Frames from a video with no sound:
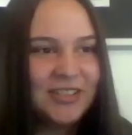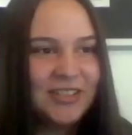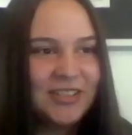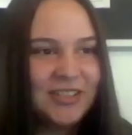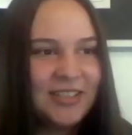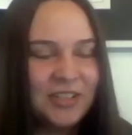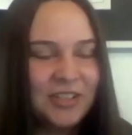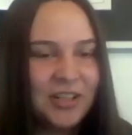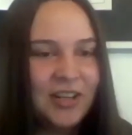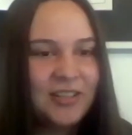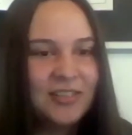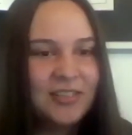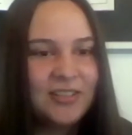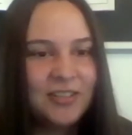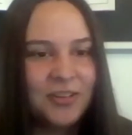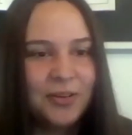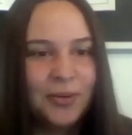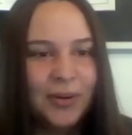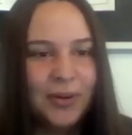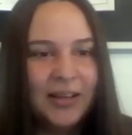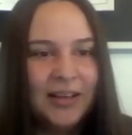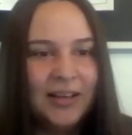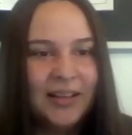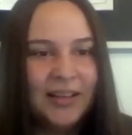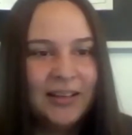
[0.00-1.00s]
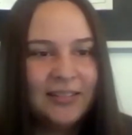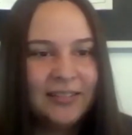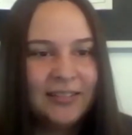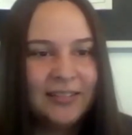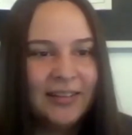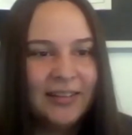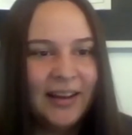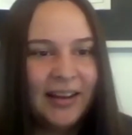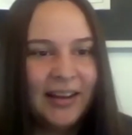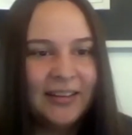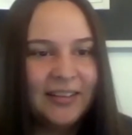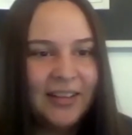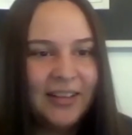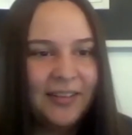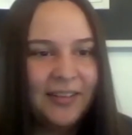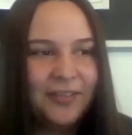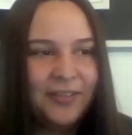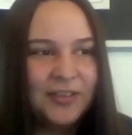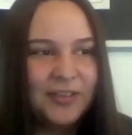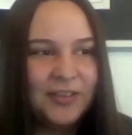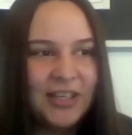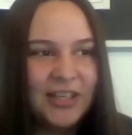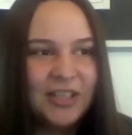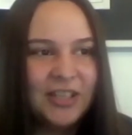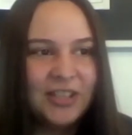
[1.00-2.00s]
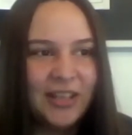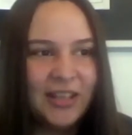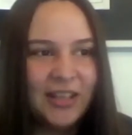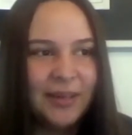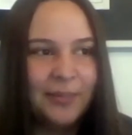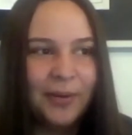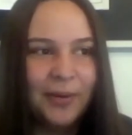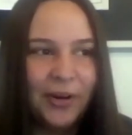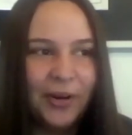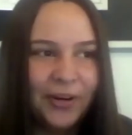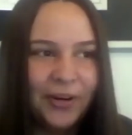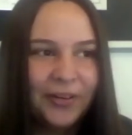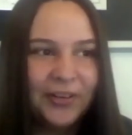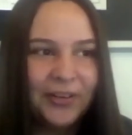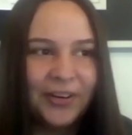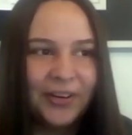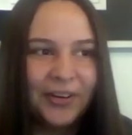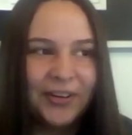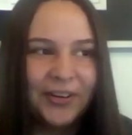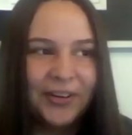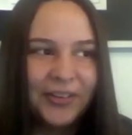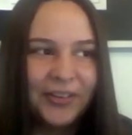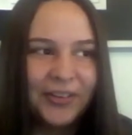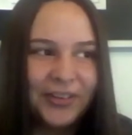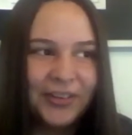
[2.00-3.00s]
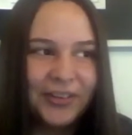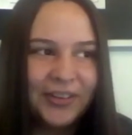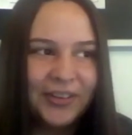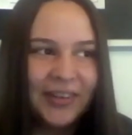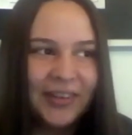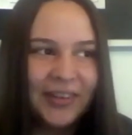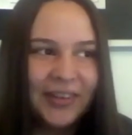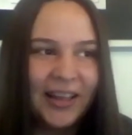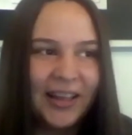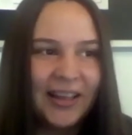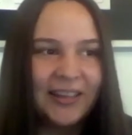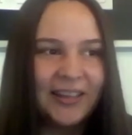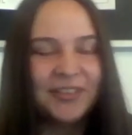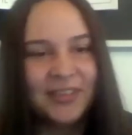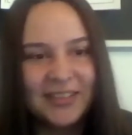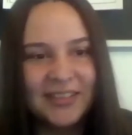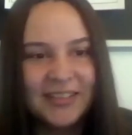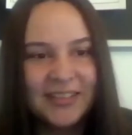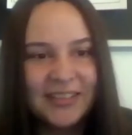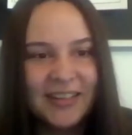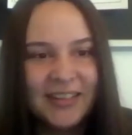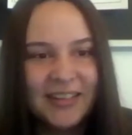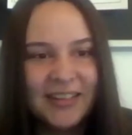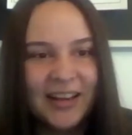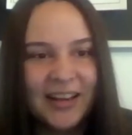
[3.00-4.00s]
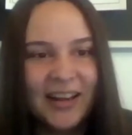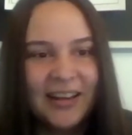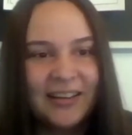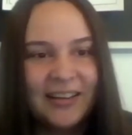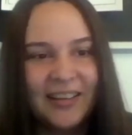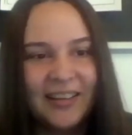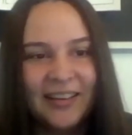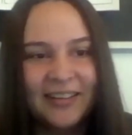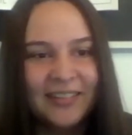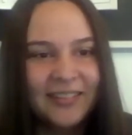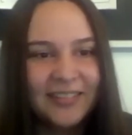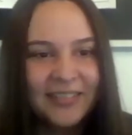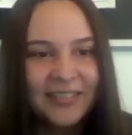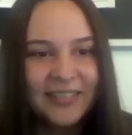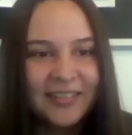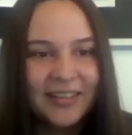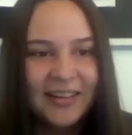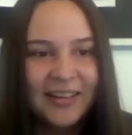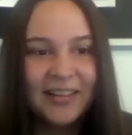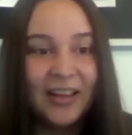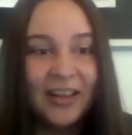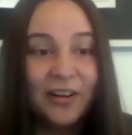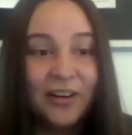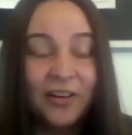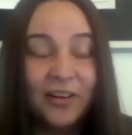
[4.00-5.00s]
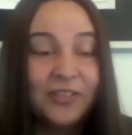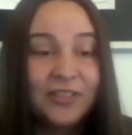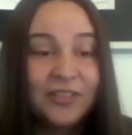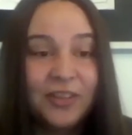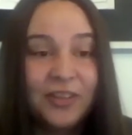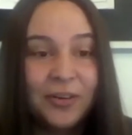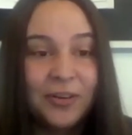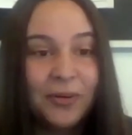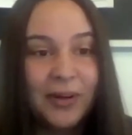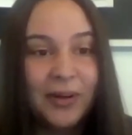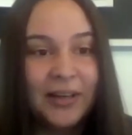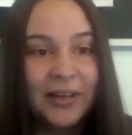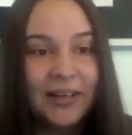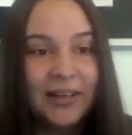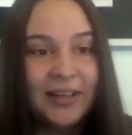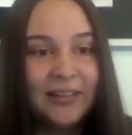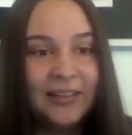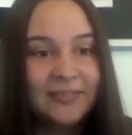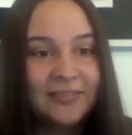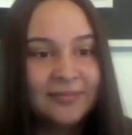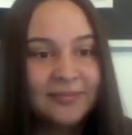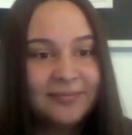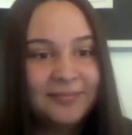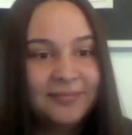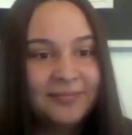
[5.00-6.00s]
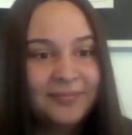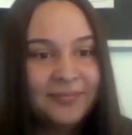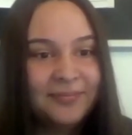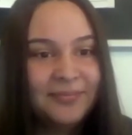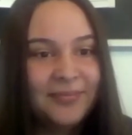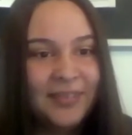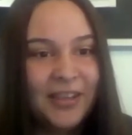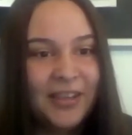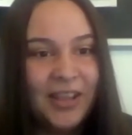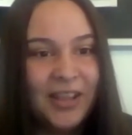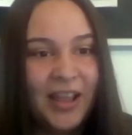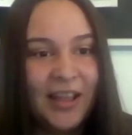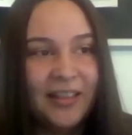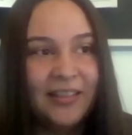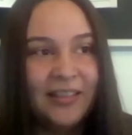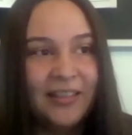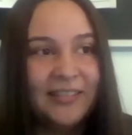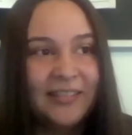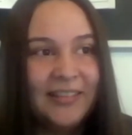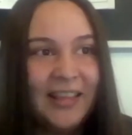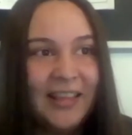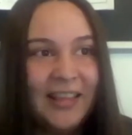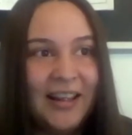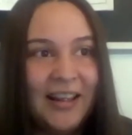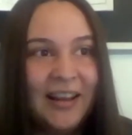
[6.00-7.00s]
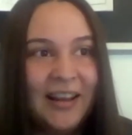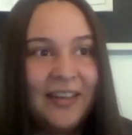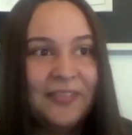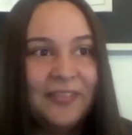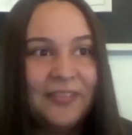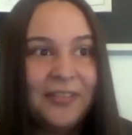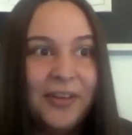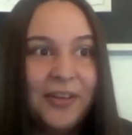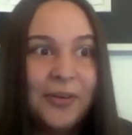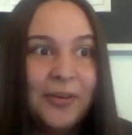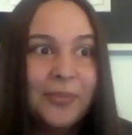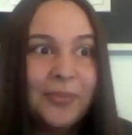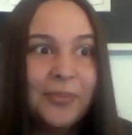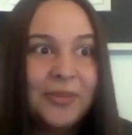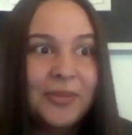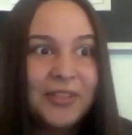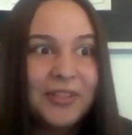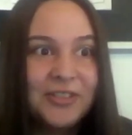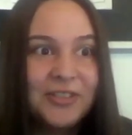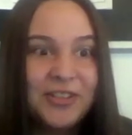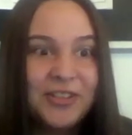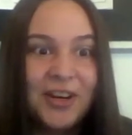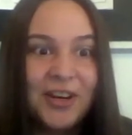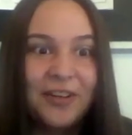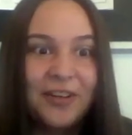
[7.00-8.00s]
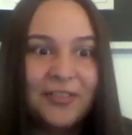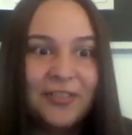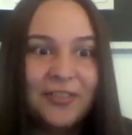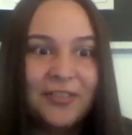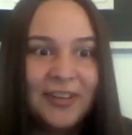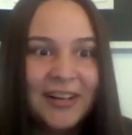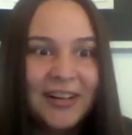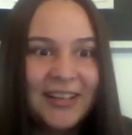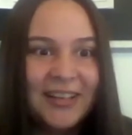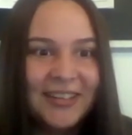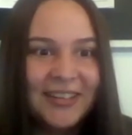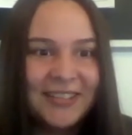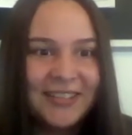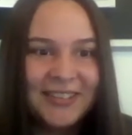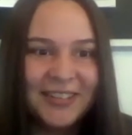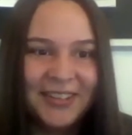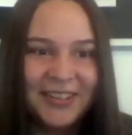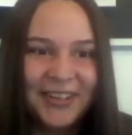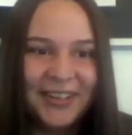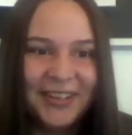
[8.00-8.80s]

adjust so quickly. Like if you teach them, no, don't do that, do this instead, then they learn so quickly. And they love humans generally. So